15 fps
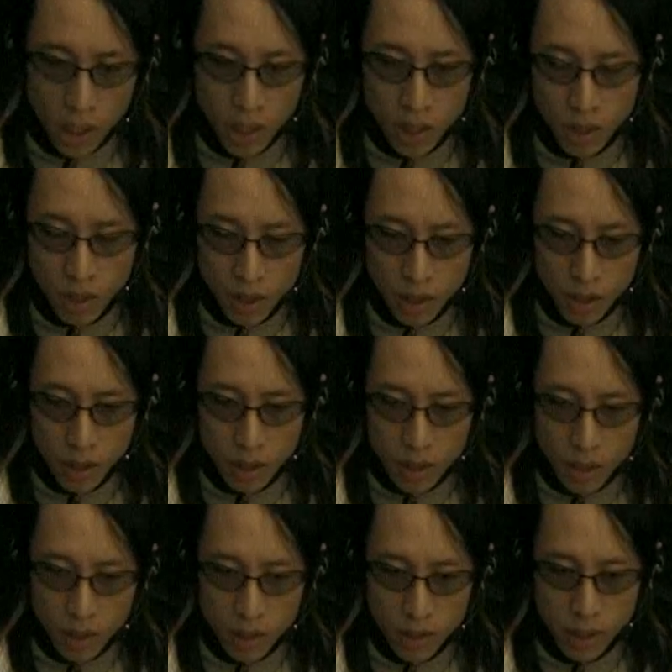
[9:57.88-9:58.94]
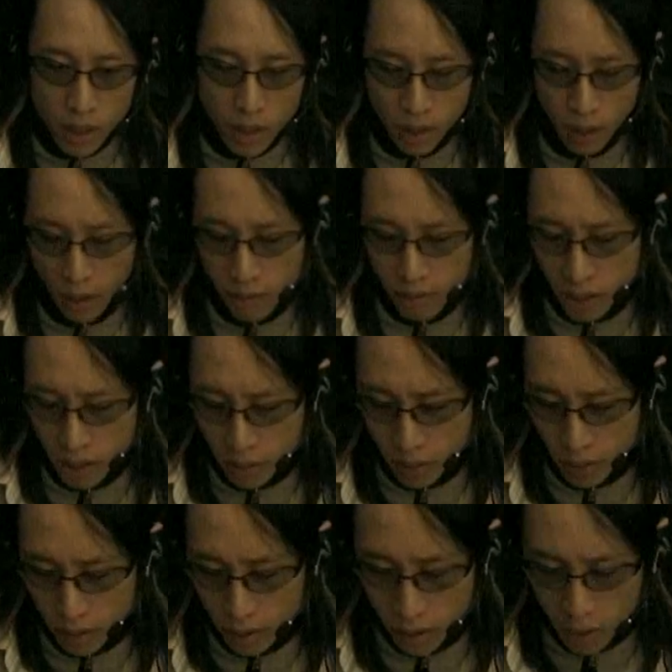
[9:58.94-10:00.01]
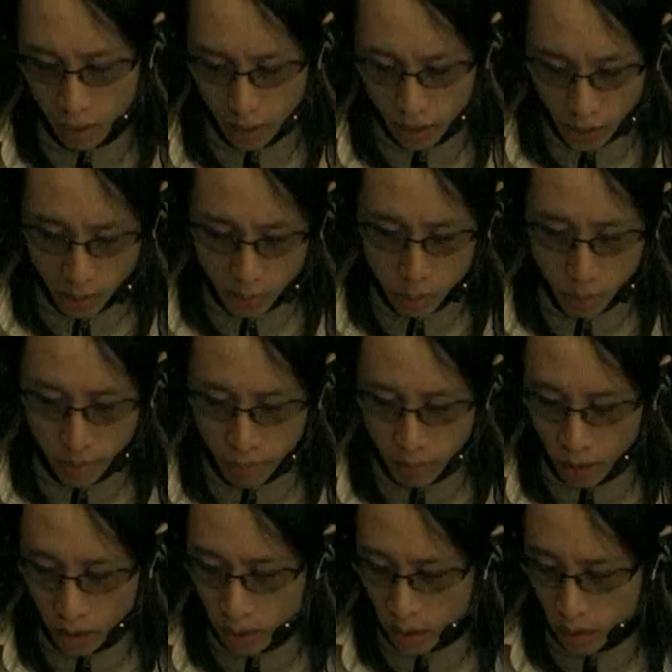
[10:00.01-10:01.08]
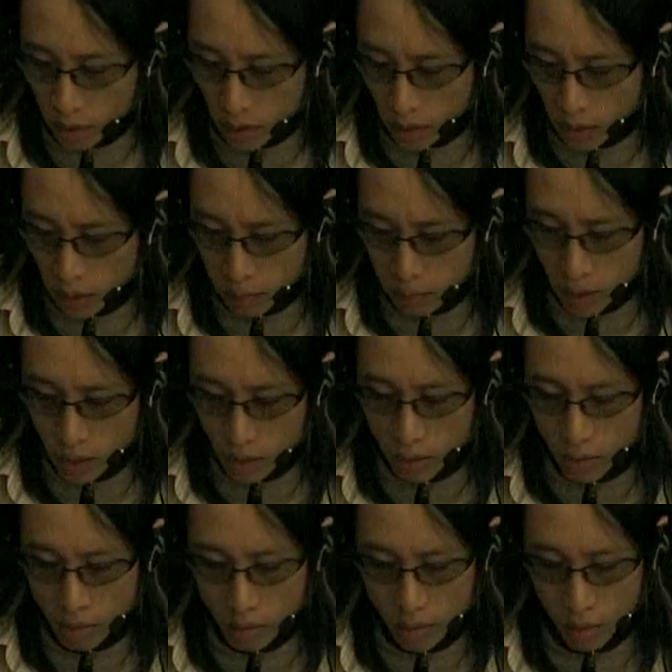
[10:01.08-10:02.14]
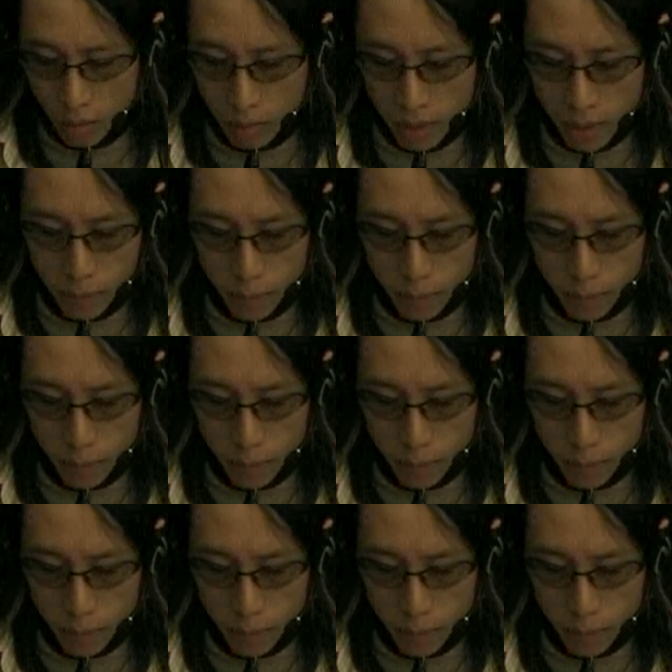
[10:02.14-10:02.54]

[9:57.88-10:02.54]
and here's the other thing: every time, a lot of times, whenever I I, I meet you know